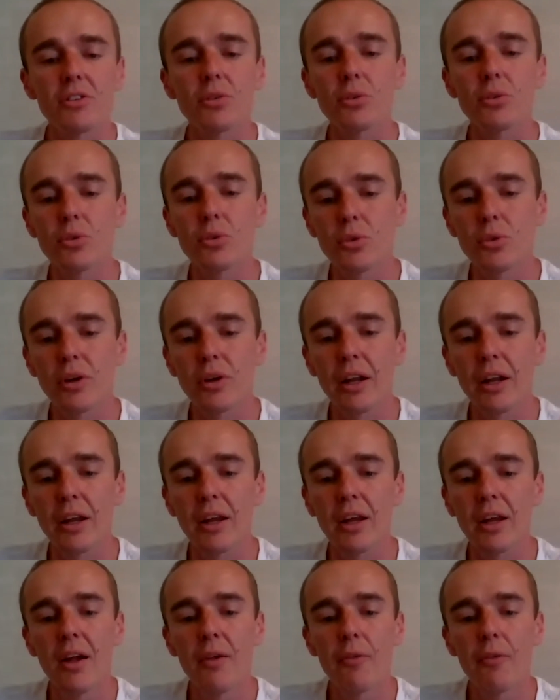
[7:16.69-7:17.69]
So
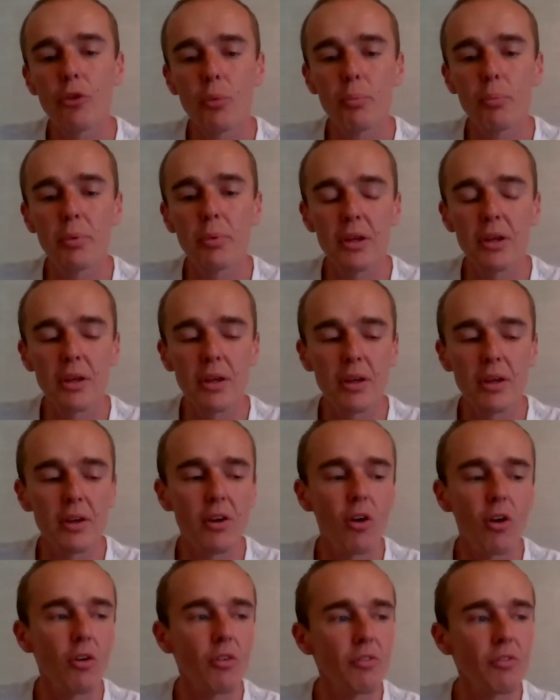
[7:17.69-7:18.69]
to be
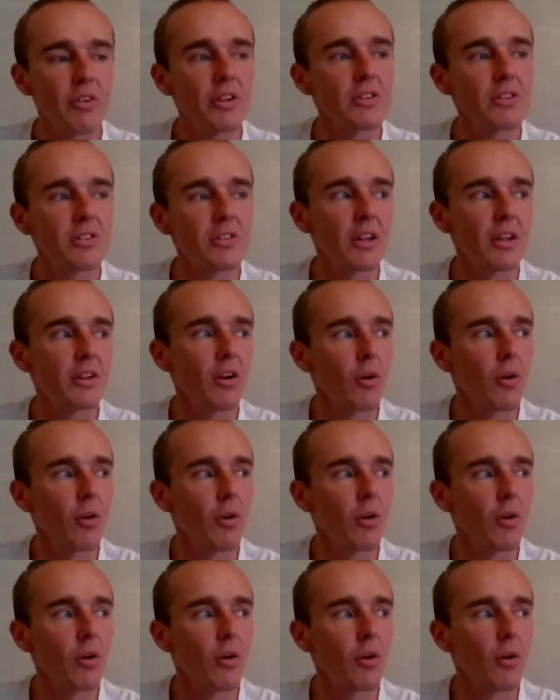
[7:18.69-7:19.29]
convinced that,